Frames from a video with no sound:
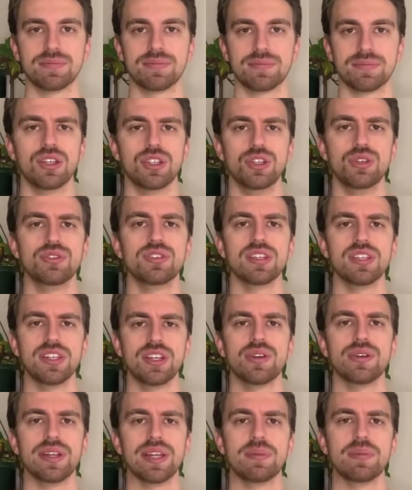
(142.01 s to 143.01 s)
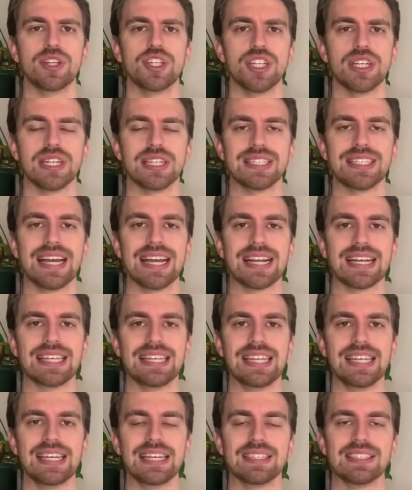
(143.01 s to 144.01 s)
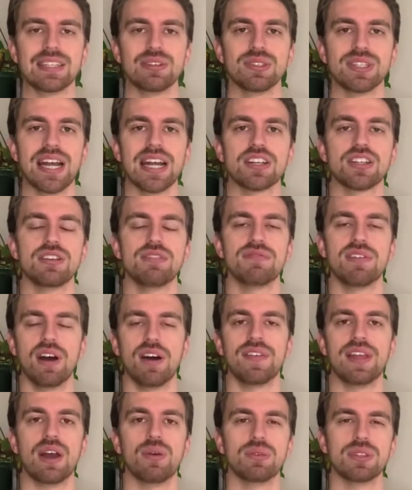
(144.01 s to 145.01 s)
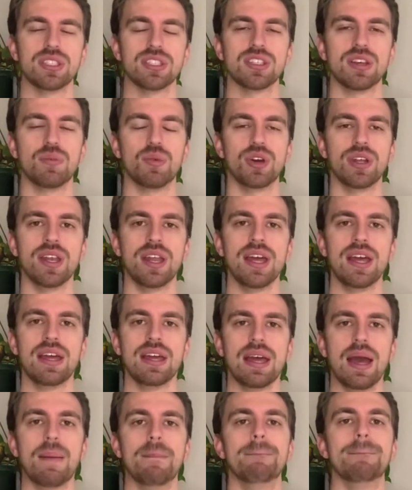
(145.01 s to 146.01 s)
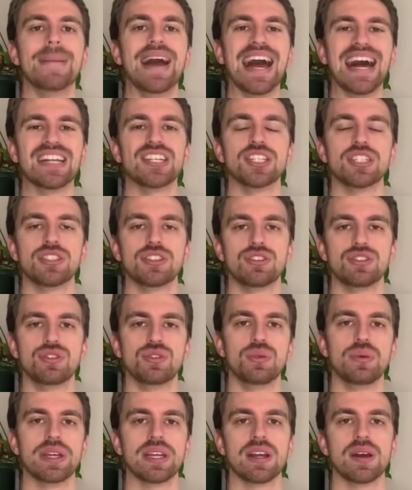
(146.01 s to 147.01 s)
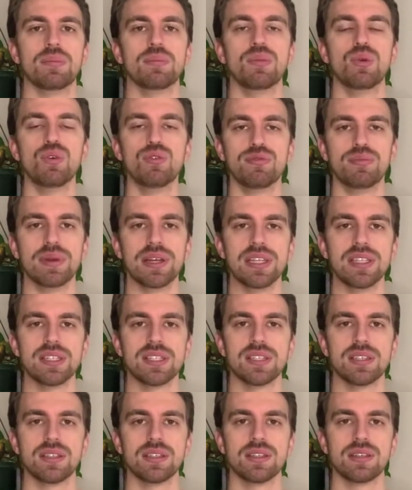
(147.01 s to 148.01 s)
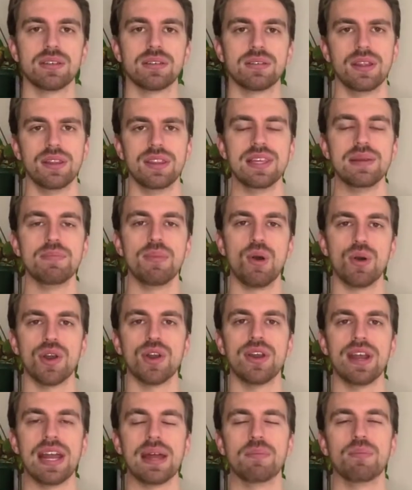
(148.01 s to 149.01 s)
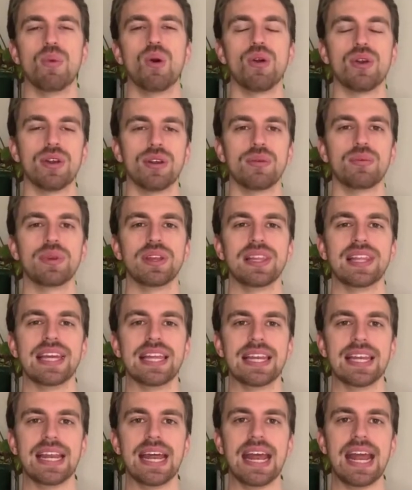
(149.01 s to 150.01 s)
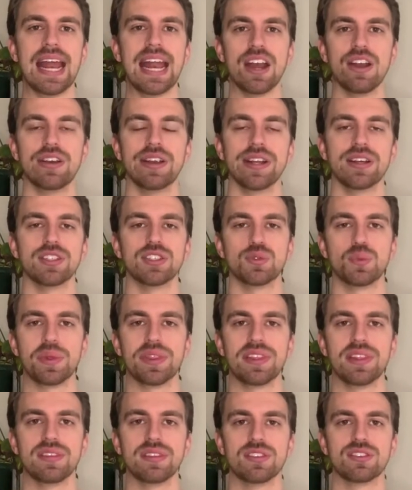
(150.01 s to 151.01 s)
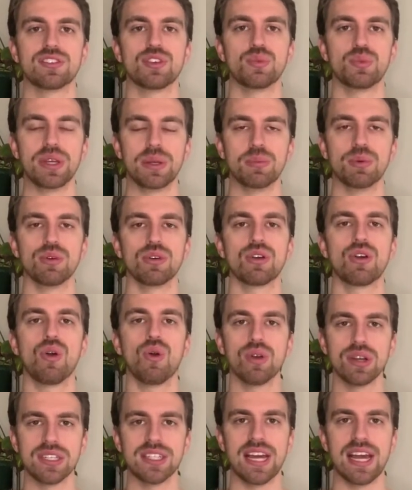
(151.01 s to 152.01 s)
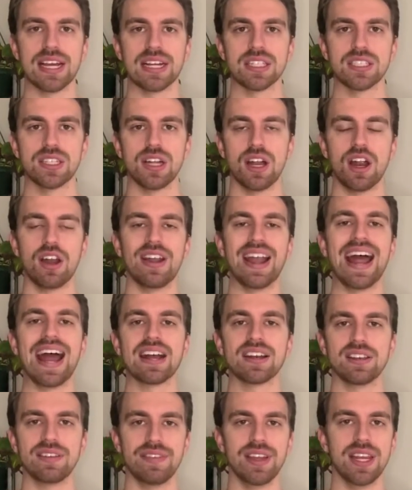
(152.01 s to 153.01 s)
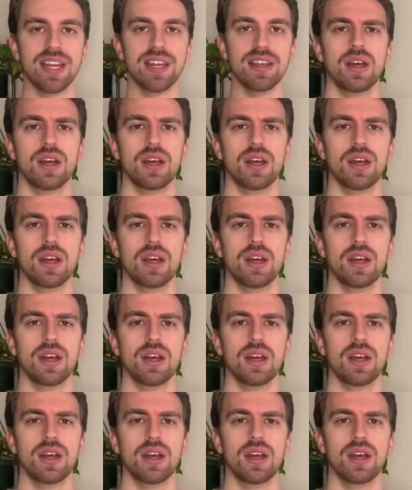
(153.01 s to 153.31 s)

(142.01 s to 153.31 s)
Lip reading: Using neuroimaging techniques, it was actually found that when someone imagines doing a movement, the motor and motor related areas within the cerebral cortex are activated.